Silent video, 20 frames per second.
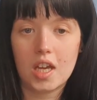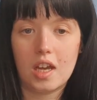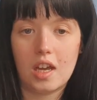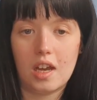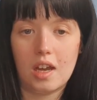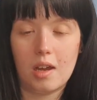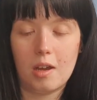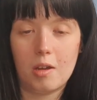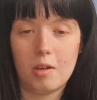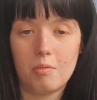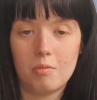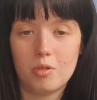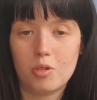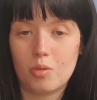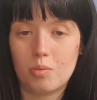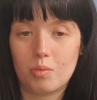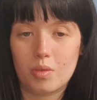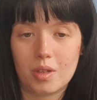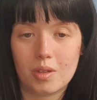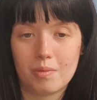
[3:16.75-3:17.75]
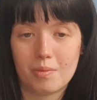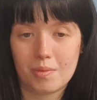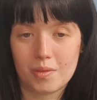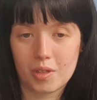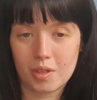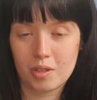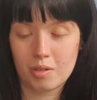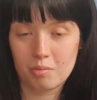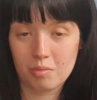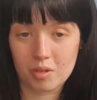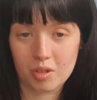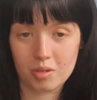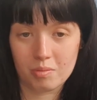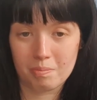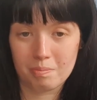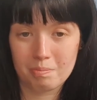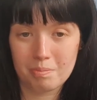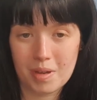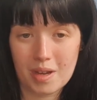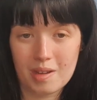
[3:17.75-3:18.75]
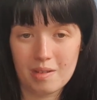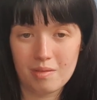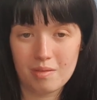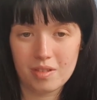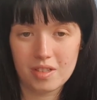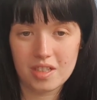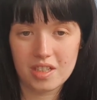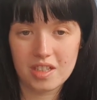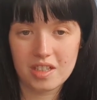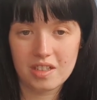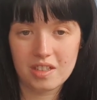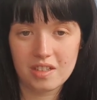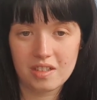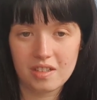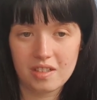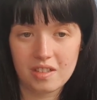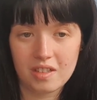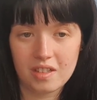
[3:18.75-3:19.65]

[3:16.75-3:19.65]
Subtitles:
Don't worry too much about it,